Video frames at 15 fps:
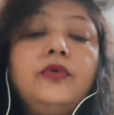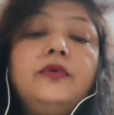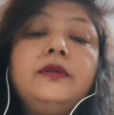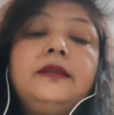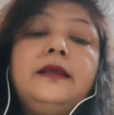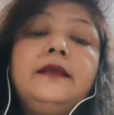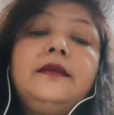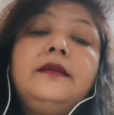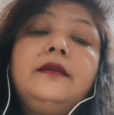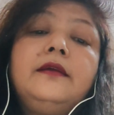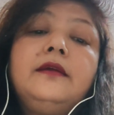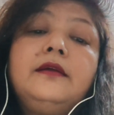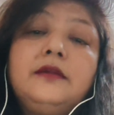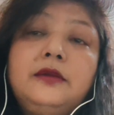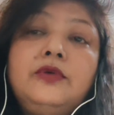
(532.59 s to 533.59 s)
Then
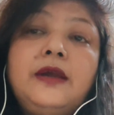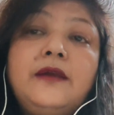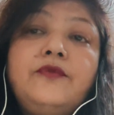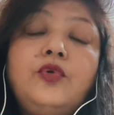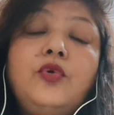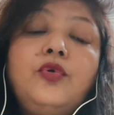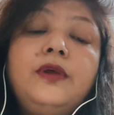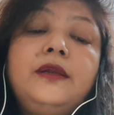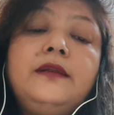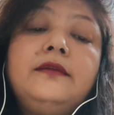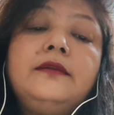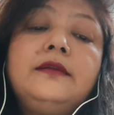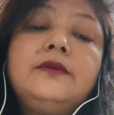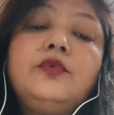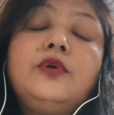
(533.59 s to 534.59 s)
you have O in
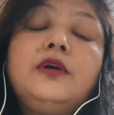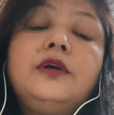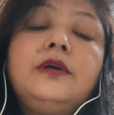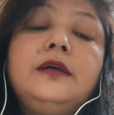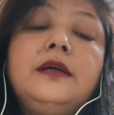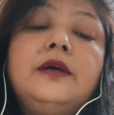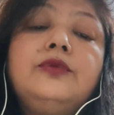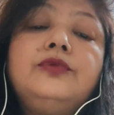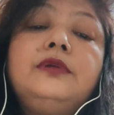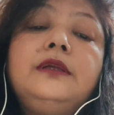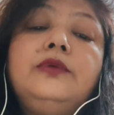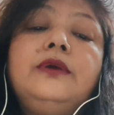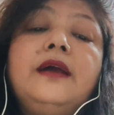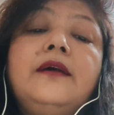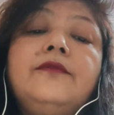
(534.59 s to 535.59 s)
the word down.
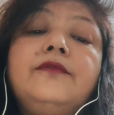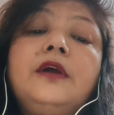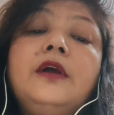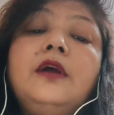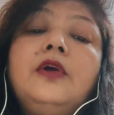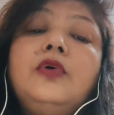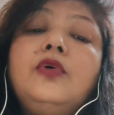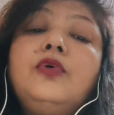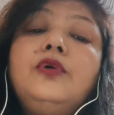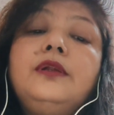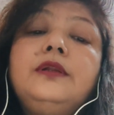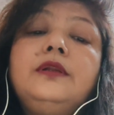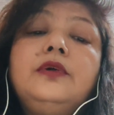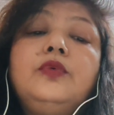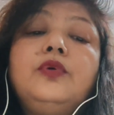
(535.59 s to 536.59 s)
You have O
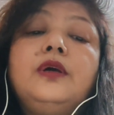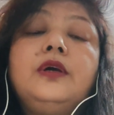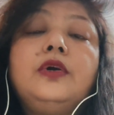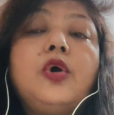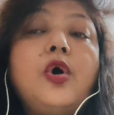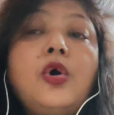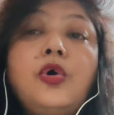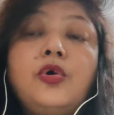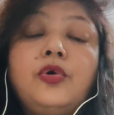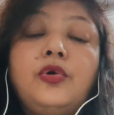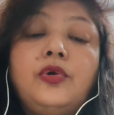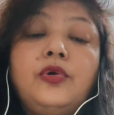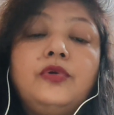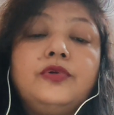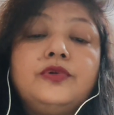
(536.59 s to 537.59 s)
in the word
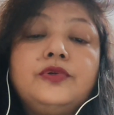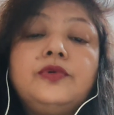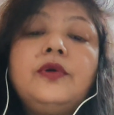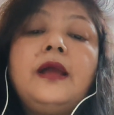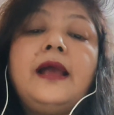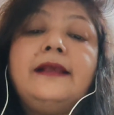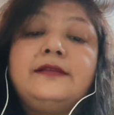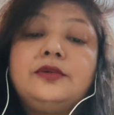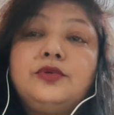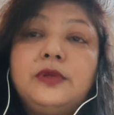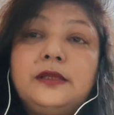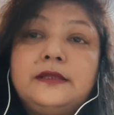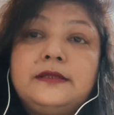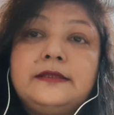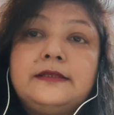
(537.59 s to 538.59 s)
on. So
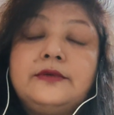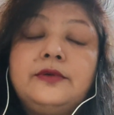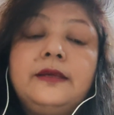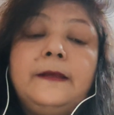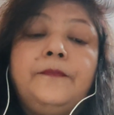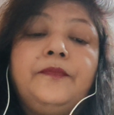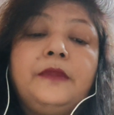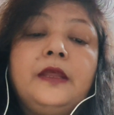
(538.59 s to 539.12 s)
assonance. Okay.